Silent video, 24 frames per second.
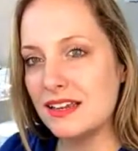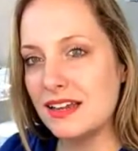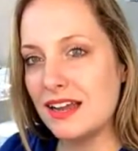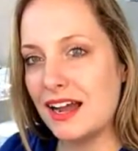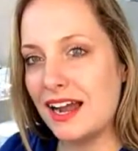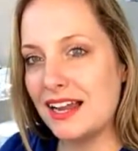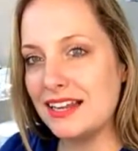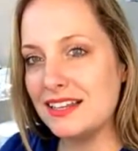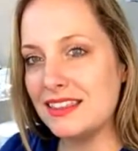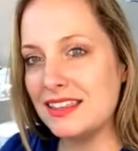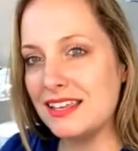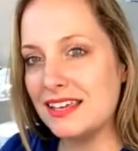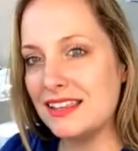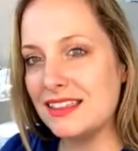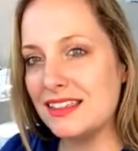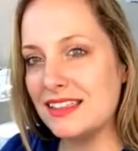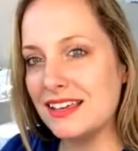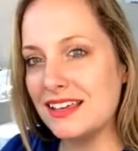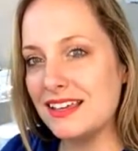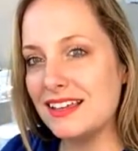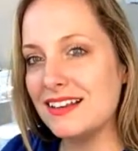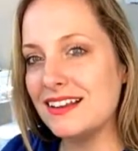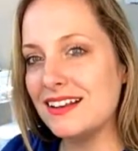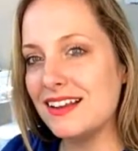I think
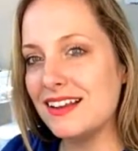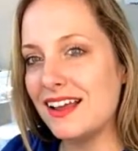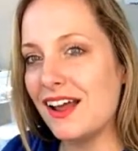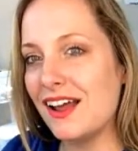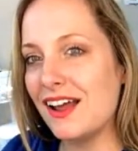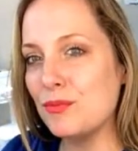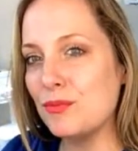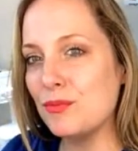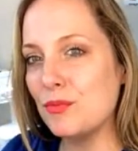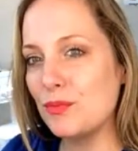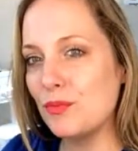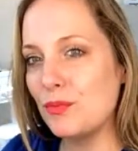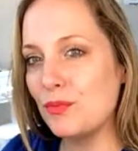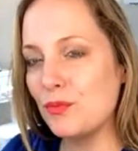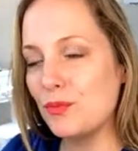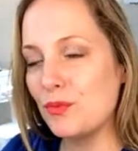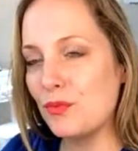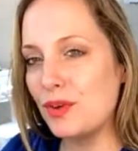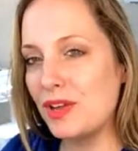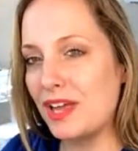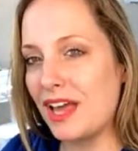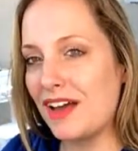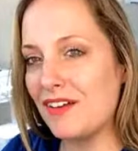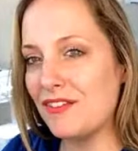that
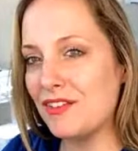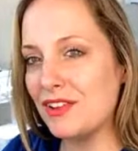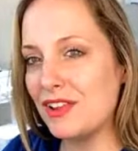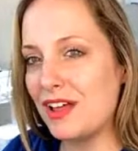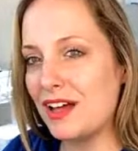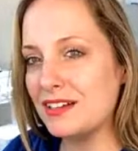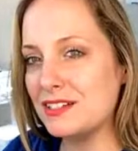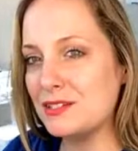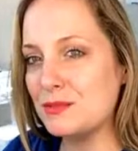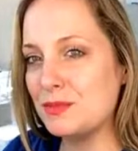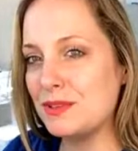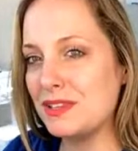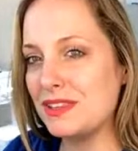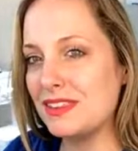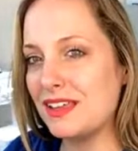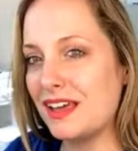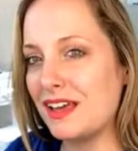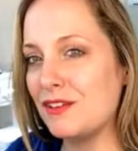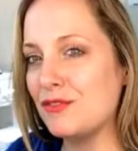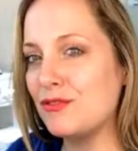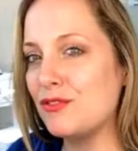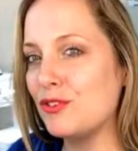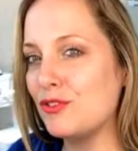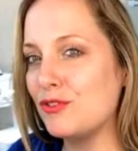we have a lot to be
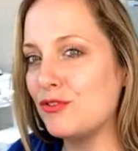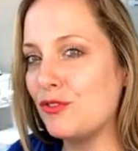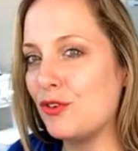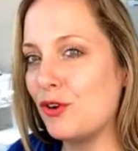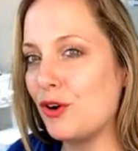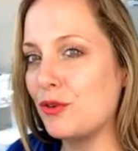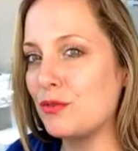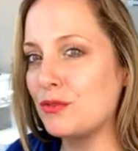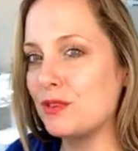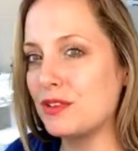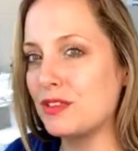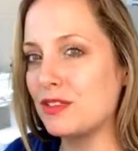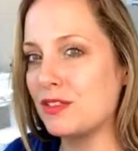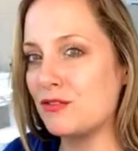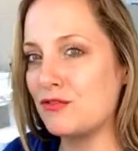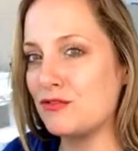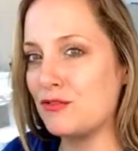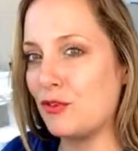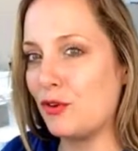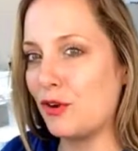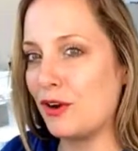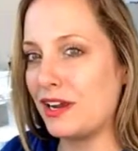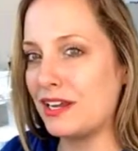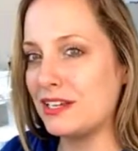thankful for with the
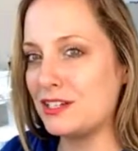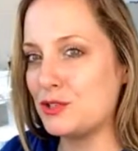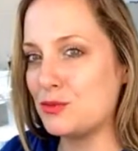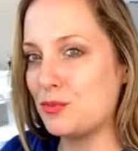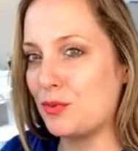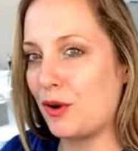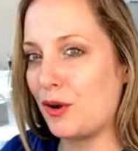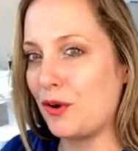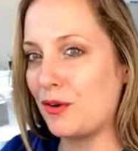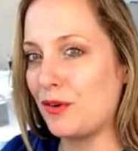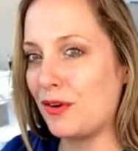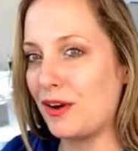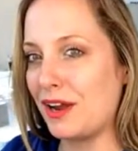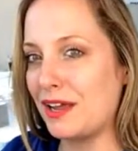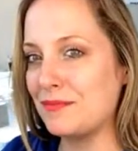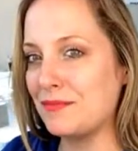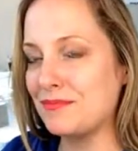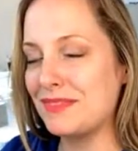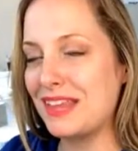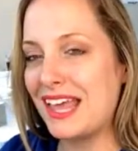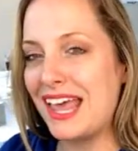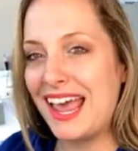4-H program.